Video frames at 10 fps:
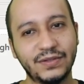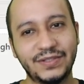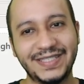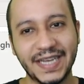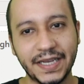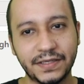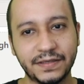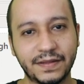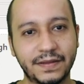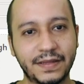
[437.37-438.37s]
change
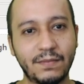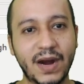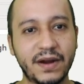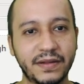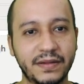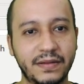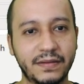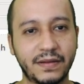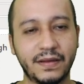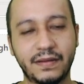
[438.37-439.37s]
the variance,
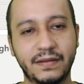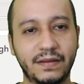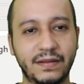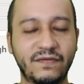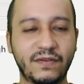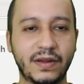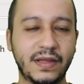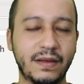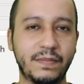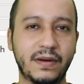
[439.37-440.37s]
the, the different
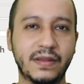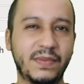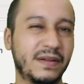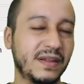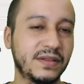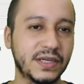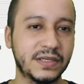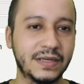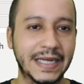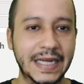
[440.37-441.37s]
the, the percentage